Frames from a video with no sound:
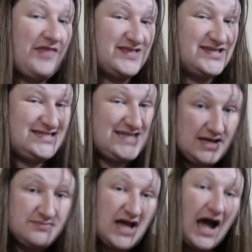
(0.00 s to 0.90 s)
the
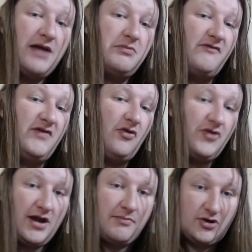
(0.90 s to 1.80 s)
same time reveal the
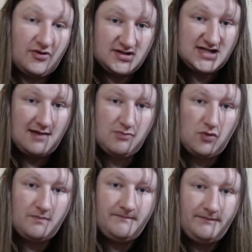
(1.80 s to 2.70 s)
number to the table.
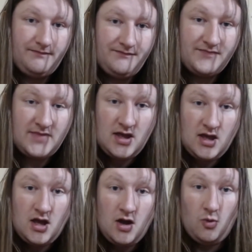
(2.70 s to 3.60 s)

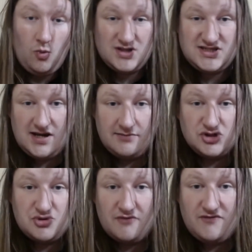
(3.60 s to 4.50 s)
Once the numbers are
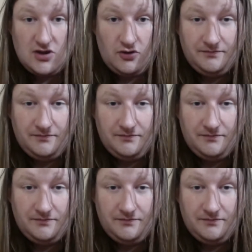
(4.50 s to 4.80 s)
revealed,